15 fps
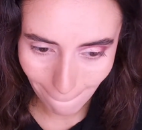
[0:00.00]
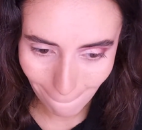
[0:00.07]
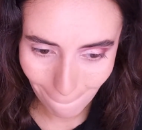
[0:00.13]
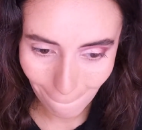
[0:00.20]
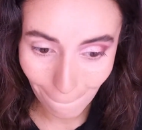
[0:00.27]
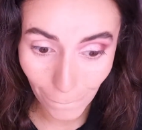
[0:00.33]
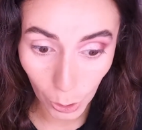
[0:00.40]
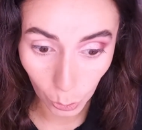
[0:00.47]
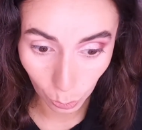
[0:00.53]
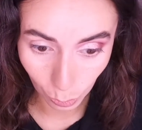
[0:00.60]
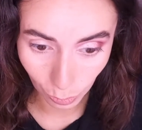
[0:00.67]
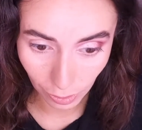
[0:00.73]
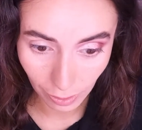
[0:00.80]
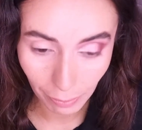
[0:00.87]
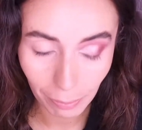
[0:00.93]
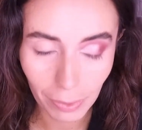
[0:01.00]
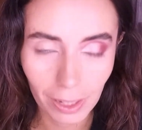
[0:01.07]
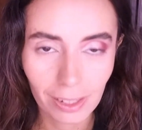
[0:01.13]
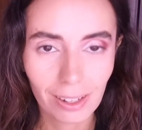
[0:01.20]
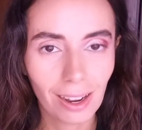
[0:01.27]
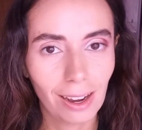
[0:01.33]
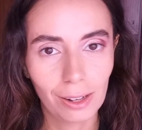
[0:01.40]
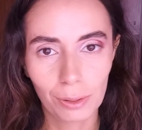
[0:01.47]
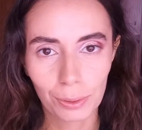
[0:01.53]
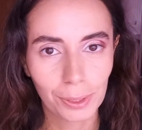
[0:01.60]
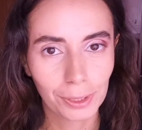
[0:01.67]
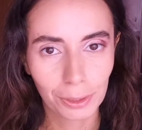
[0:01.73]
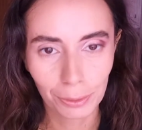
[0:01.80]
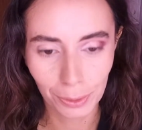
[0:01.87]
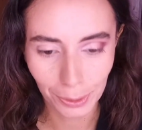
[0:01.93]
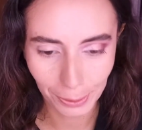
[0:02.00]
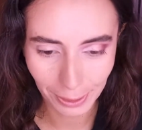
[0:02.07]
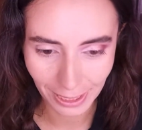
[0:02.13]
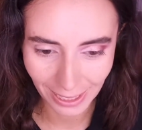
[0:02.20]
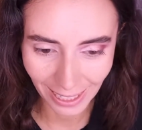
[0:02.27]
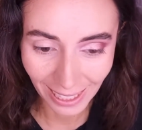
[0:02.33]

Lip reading: bold, but I don't want to ruin